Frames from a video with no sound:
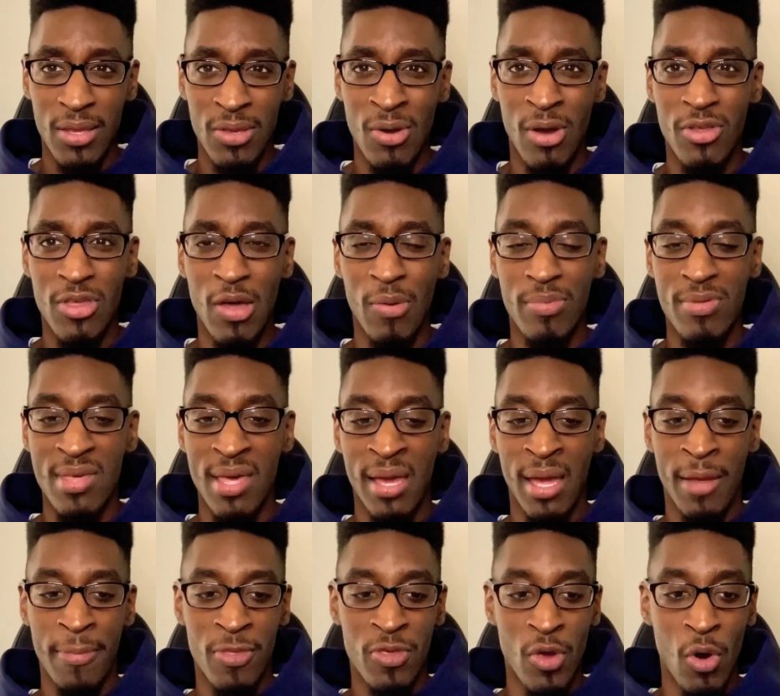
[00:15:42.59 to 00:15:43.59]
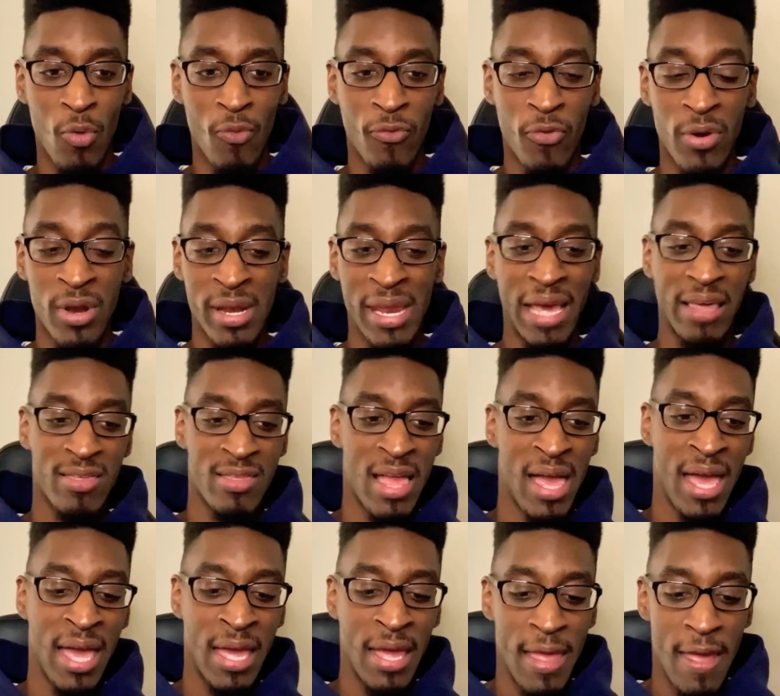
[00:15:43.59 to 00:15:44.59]
You understand what I'm saying? So for the next
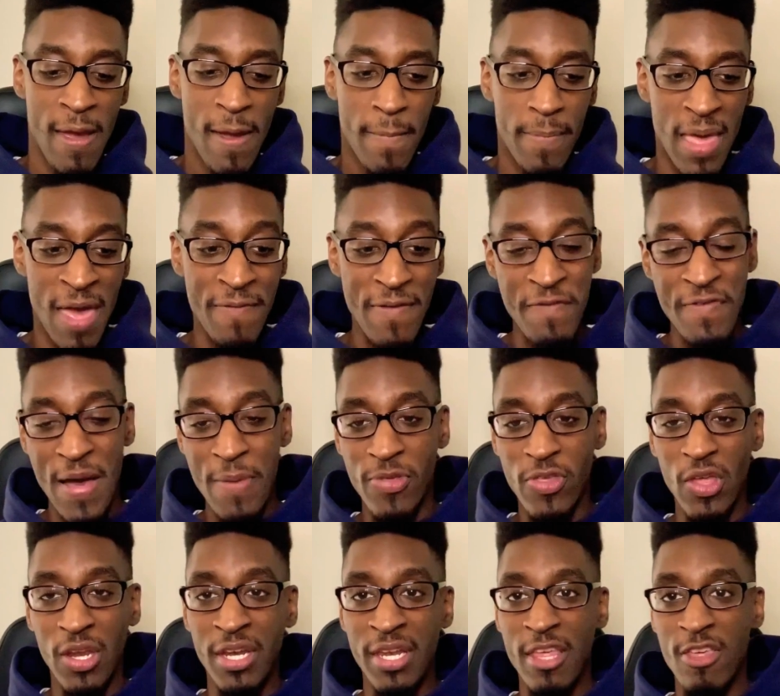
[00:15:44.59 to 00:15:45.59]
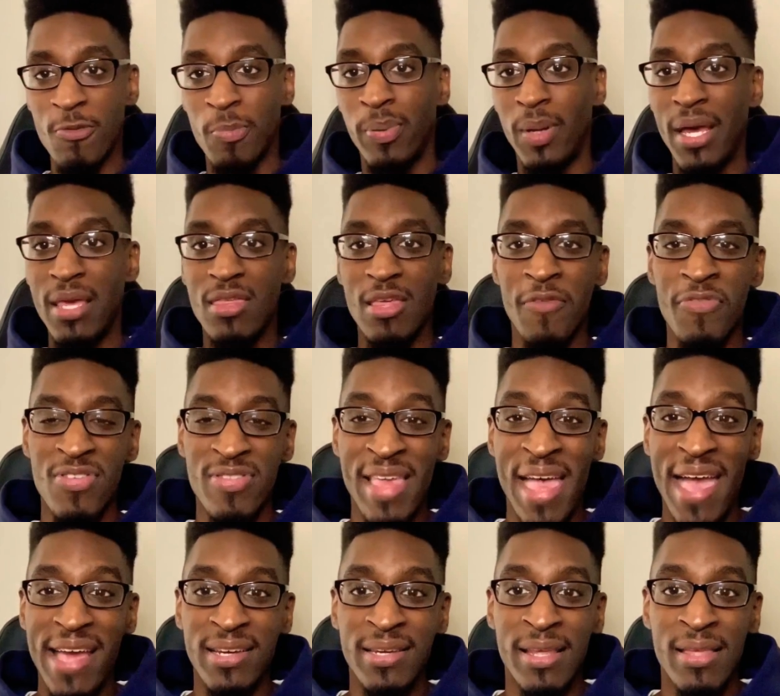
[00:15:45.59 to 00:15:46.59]
day, if I'm still in this place of
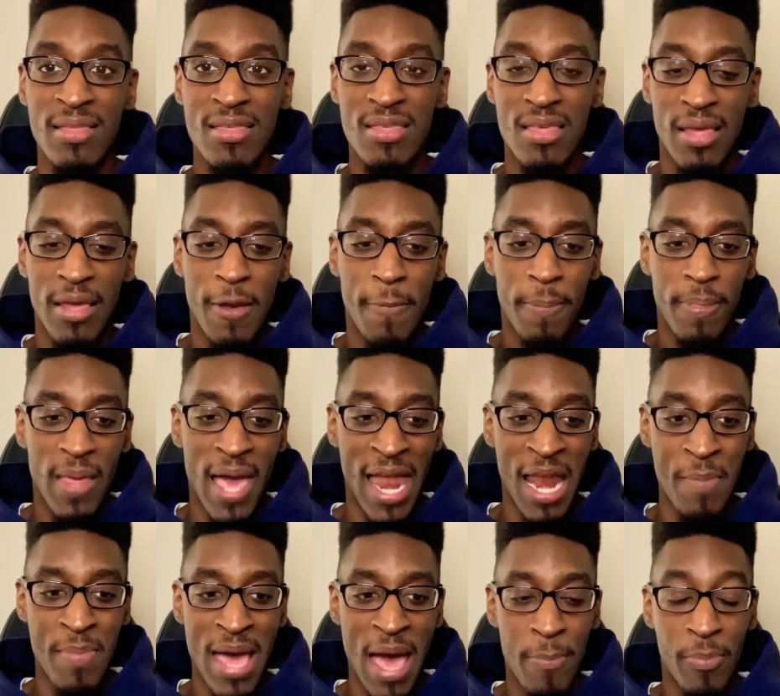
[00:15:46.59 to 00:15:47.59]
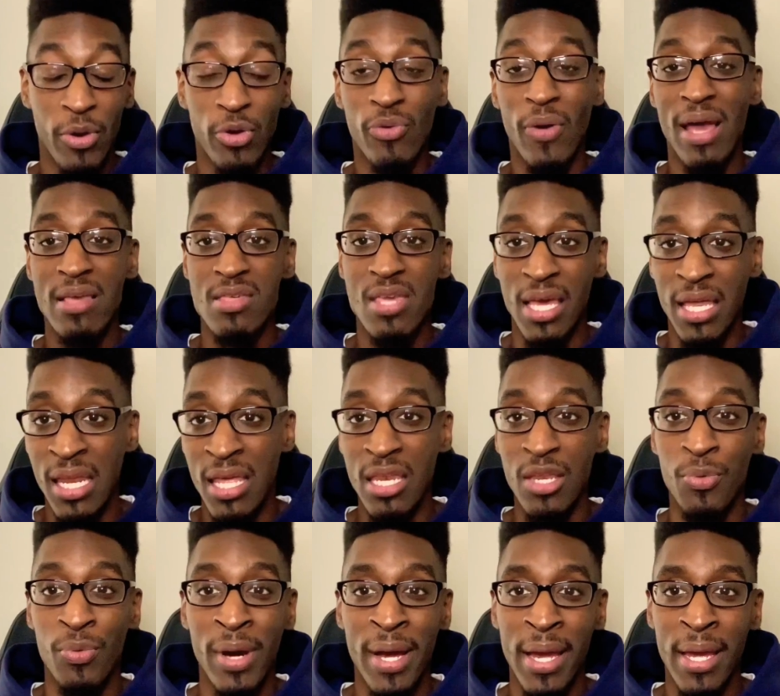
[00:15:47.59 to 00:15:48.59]
stagnance and I'm not progressing in any
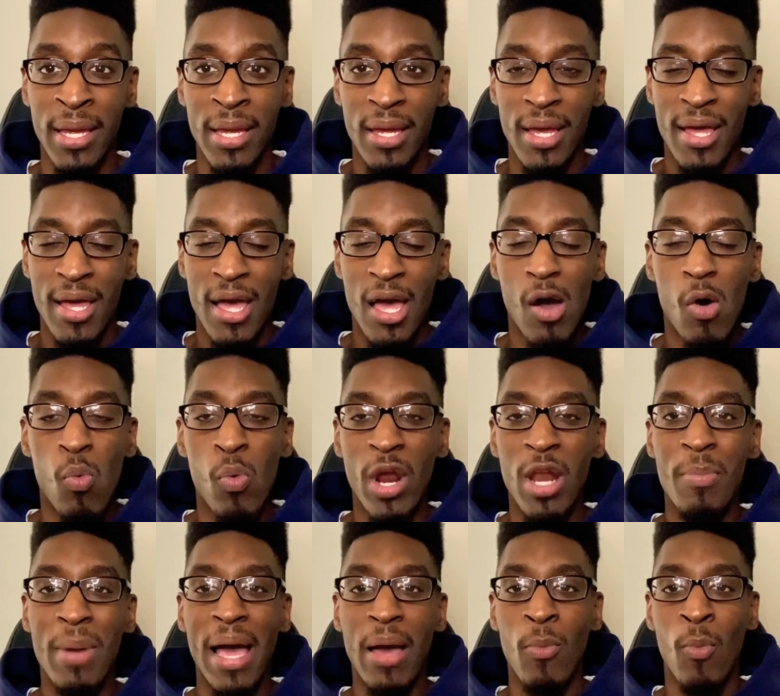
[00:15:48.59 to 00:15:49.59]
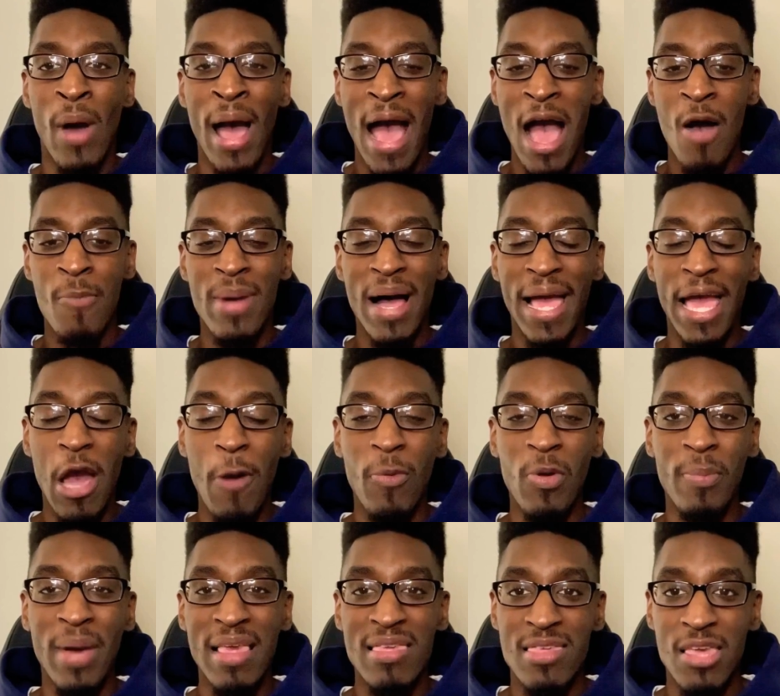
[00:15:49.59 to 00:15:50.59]
way, how am I helping
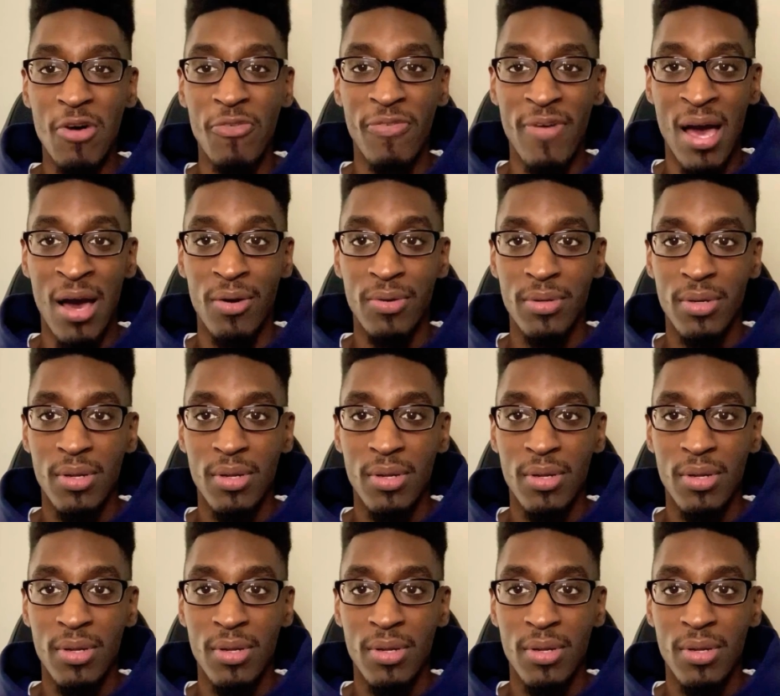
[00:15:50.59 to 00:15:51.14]
myself out?